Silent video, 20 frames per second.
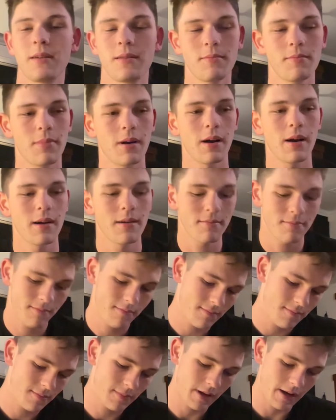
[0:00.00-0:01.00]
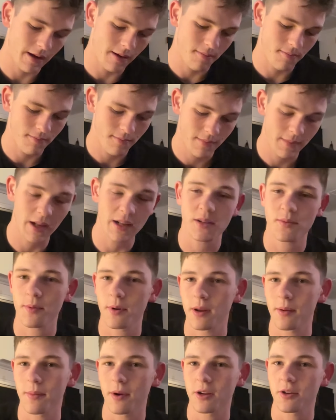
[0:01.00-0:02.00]
But yeah, that's
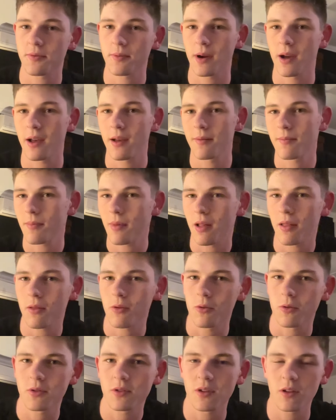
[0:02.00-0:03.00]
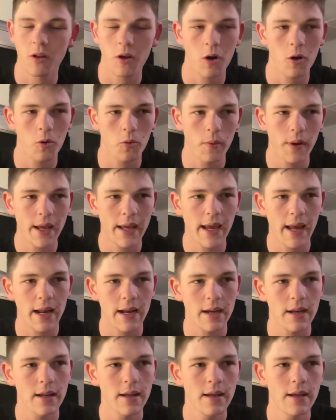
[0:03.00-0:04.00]
pretty much my, my thoughts on the whole
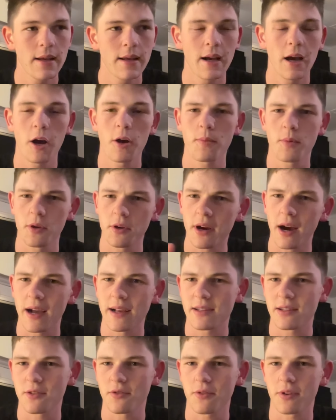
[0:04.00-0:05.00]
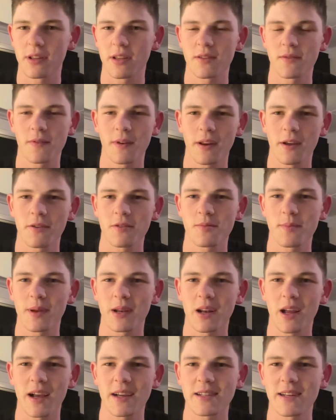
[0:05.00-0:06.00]
weekend. I hope you guys enjoyed this video. It's a bit
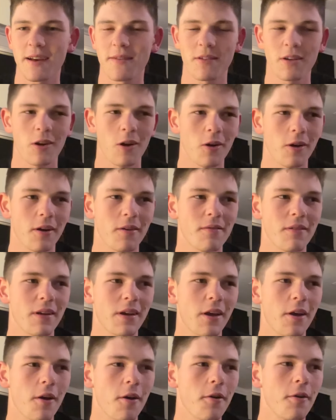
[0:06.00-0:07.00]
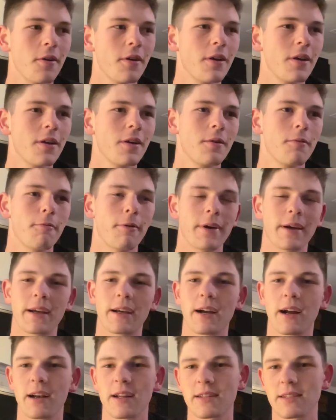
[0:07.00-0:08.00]
nice to have a longer video. We could
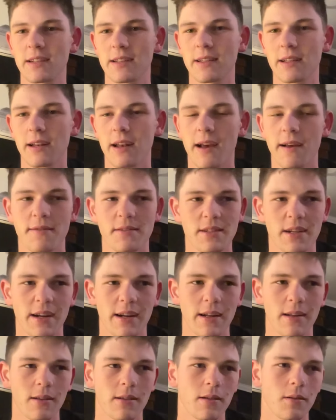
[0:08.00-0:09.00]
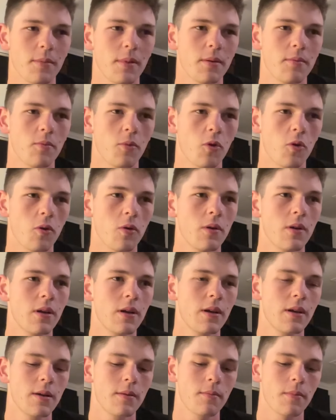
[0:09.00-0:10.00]
kind of see the lifestyle a little bit more.
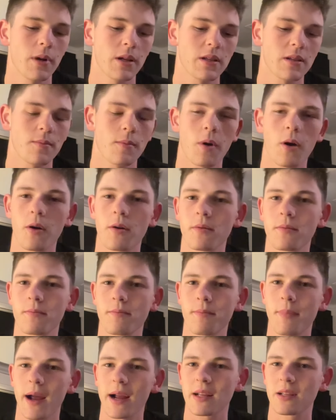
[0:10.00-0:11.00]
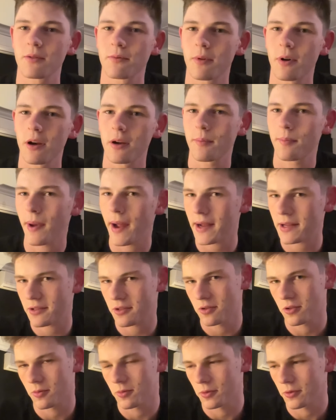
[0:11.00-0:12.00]
But tomorrow, back to work, back to
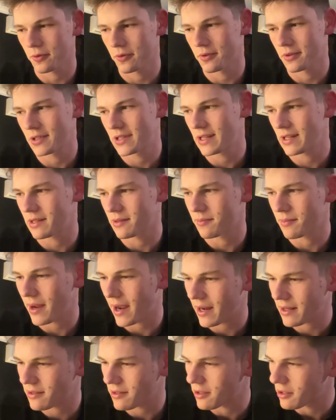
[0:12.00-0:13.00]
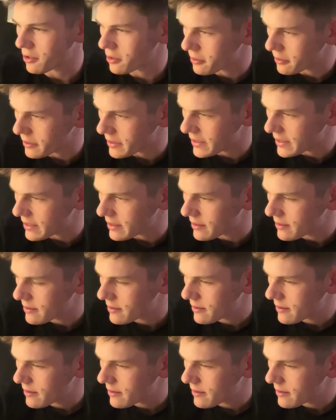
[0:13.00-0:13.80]
normal routine, back to uni.